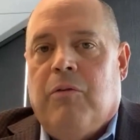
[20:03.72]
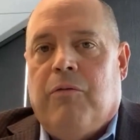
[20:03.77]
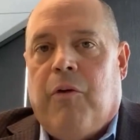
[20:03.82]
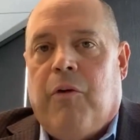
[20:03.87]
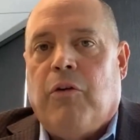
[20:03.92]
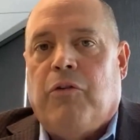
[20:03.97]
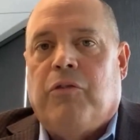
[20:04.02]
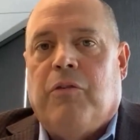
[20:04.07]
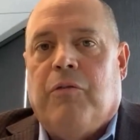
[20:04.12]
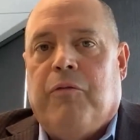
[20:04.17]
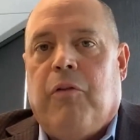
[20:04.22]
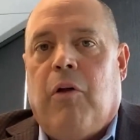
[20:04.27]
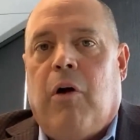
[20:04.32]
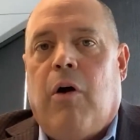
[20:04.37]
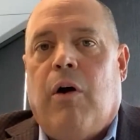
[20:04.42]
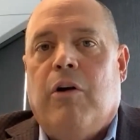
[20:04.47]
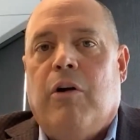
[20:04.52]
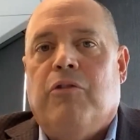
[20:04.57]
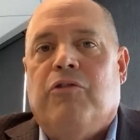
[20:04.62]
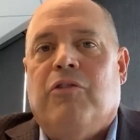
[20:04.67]
folks to
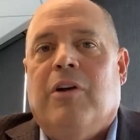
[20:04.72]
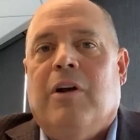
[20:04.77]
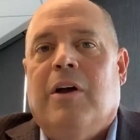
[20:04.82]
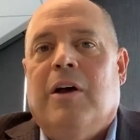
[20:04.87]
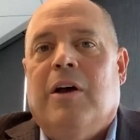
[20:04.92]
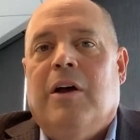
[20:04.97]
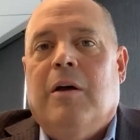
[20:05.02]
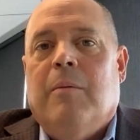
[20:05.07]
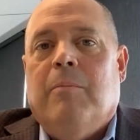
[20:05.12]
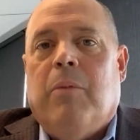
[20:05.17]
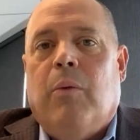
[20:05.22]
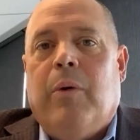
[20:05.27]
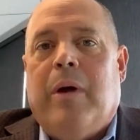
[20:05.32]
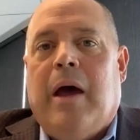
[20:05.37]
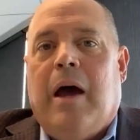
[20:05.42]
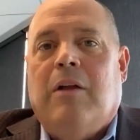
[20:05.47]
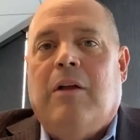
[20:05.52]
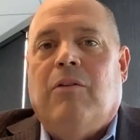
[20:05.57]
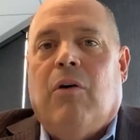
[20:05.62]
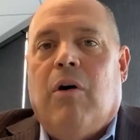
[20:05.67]
flourish. But we
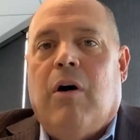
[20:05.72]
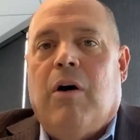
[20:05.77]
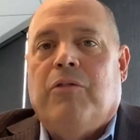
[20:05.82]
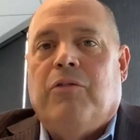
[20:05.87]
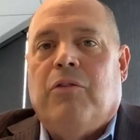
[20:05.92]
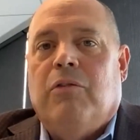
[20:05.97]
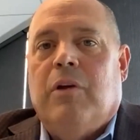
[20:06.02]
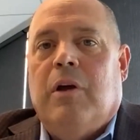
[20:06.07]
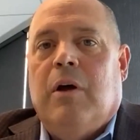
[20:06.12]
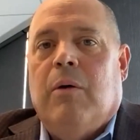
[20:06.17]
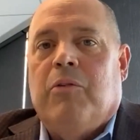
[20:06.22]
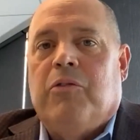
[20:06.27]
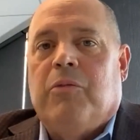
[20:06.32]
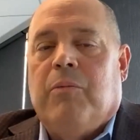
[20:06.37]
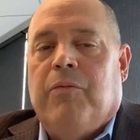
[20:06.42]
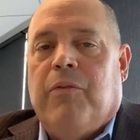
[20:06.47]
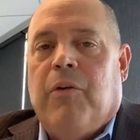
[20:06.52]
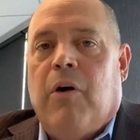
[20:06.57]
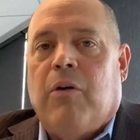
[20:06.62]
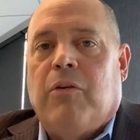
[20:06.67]
had to also deal with
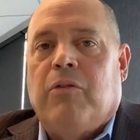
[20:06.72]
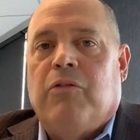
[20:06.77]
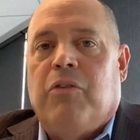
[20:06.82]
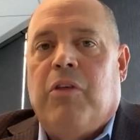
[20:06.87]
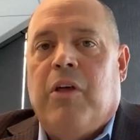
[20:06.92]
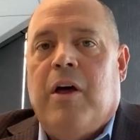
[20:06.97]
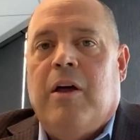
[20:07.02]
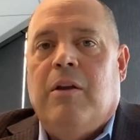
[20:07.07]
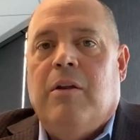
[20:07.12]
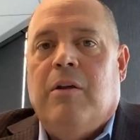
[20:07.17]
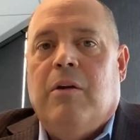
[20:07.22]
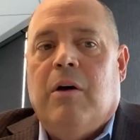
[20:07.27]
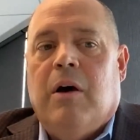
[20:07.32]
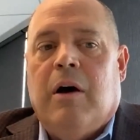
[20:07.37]
some folks that,